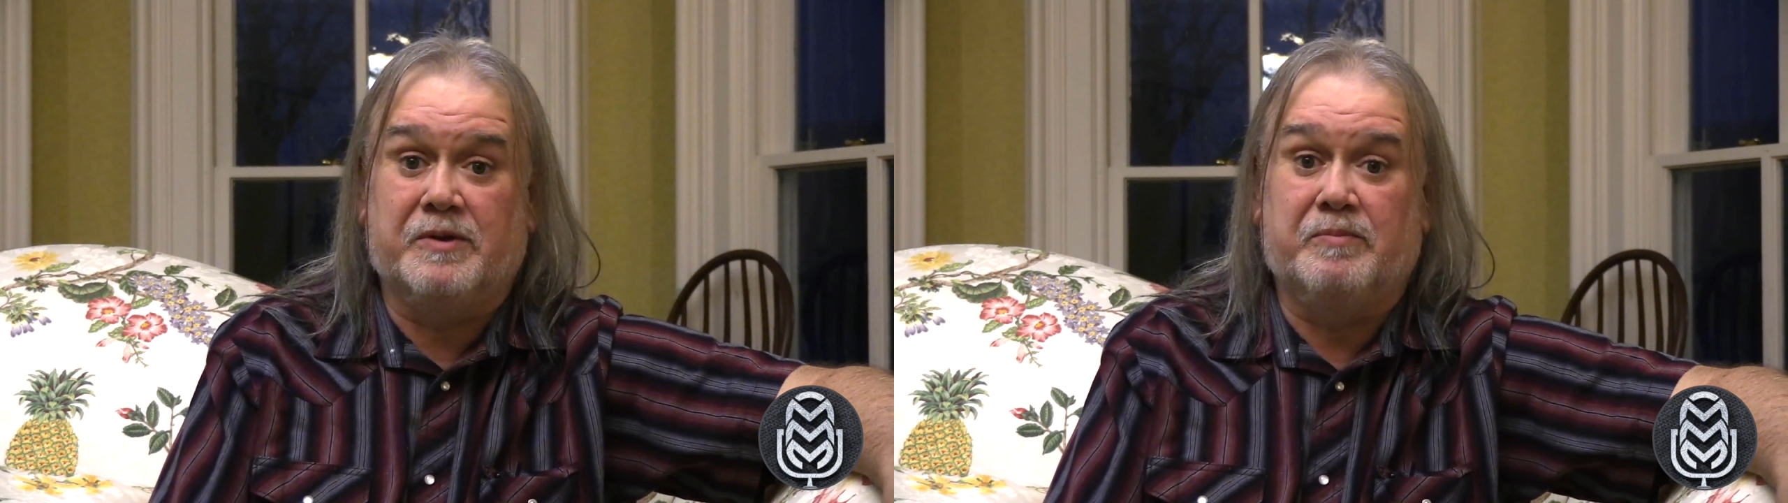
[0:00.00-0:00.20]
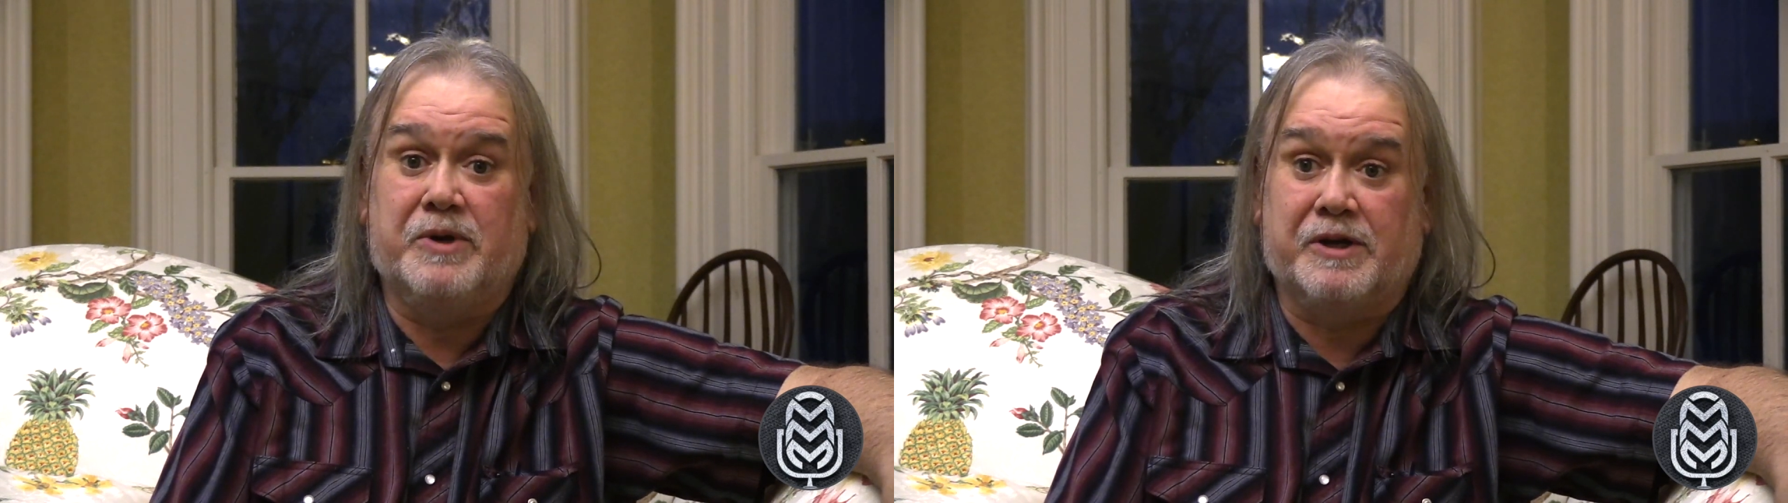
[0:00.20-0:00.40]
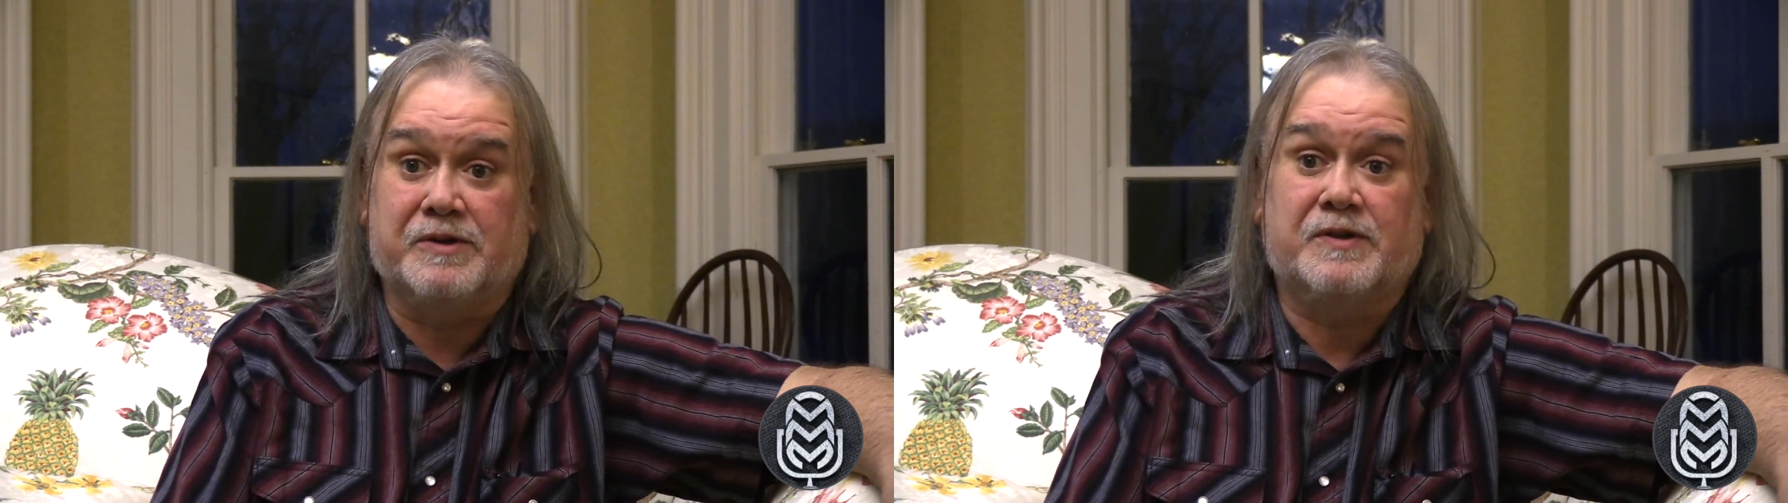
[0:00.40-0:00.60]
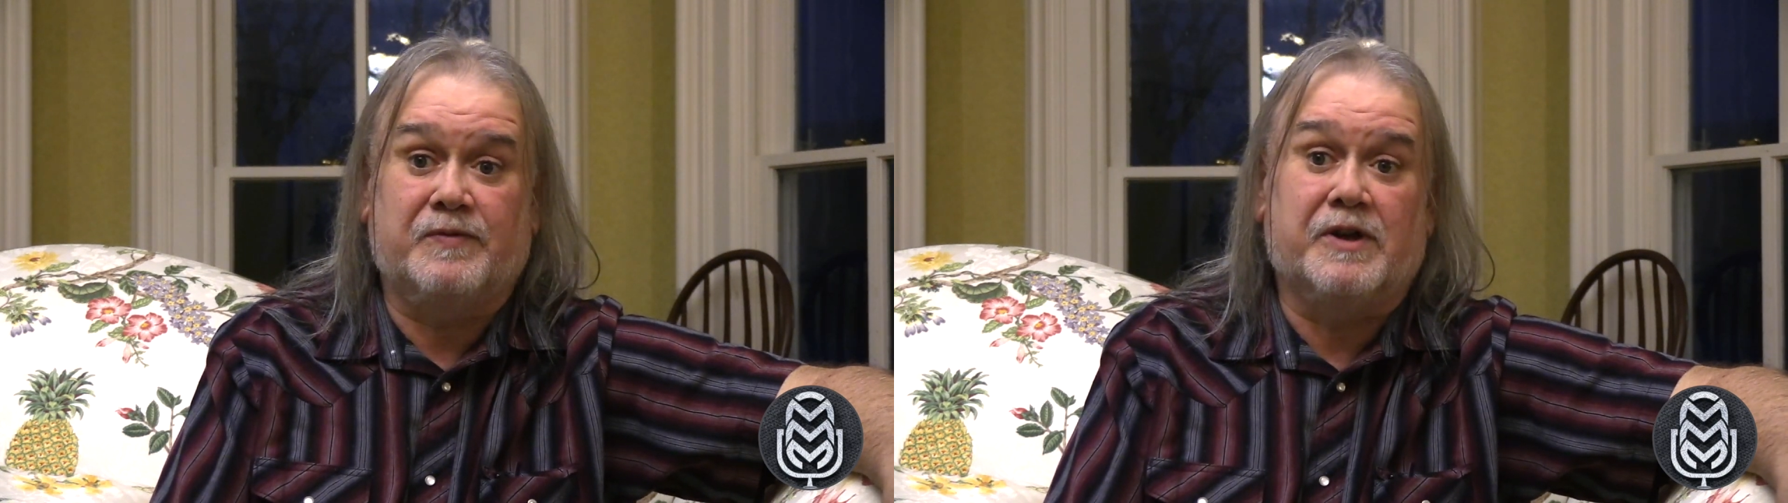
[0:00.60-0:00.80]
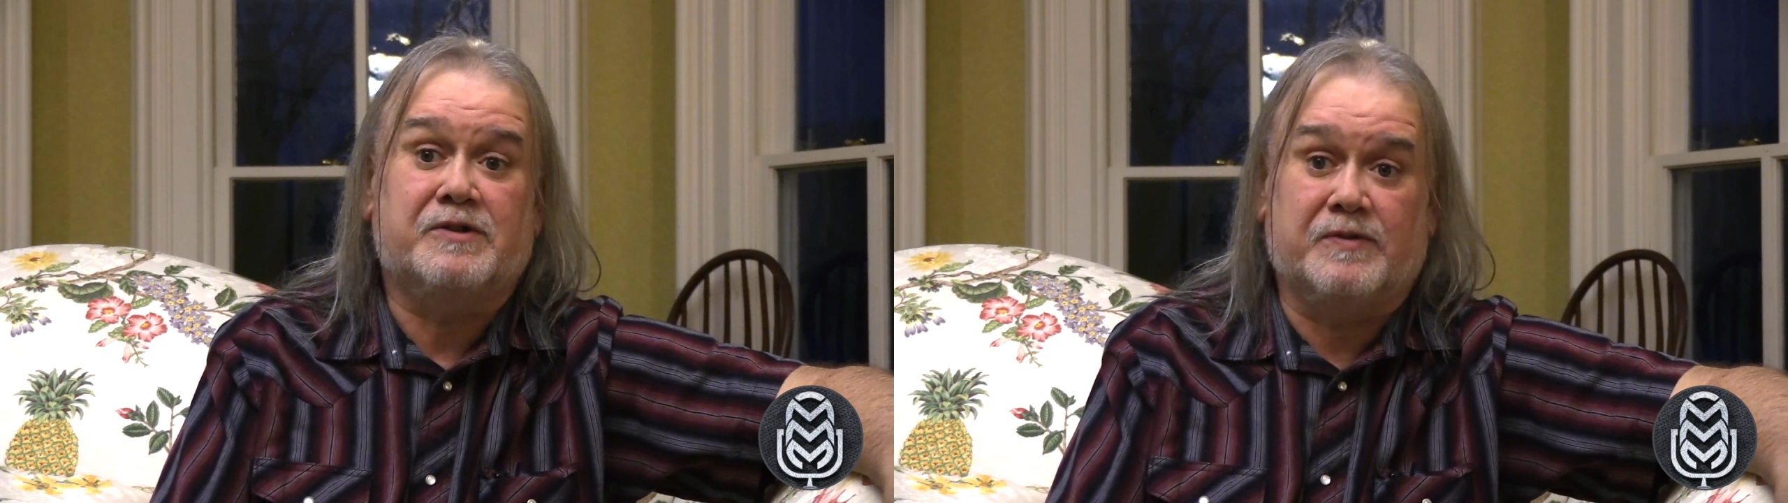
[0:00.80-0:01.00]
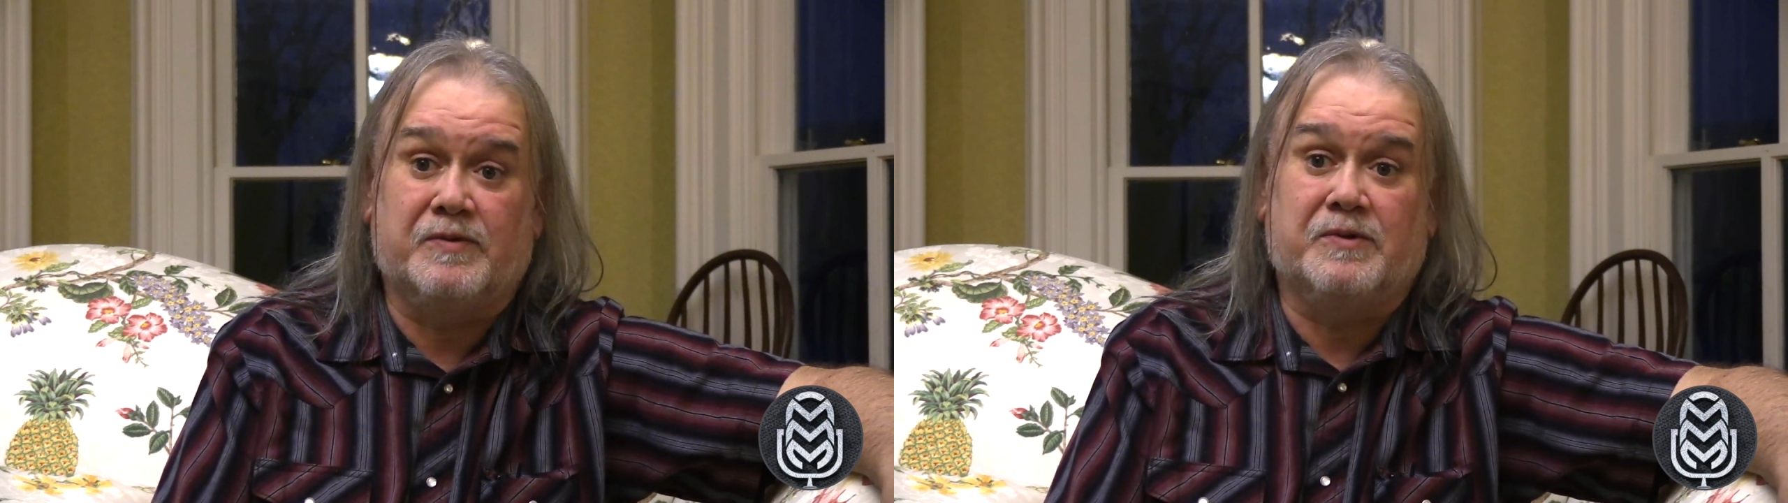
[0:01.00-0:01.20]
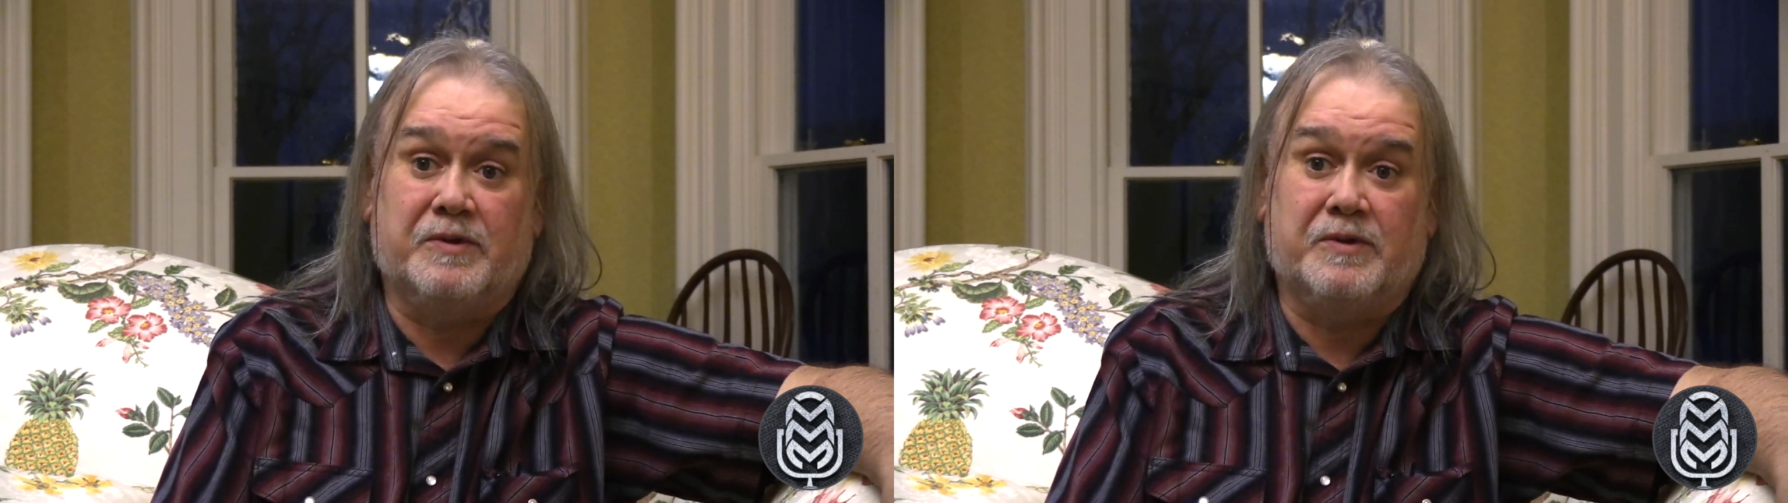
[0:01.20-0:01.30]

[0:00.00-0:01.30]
the biggest festival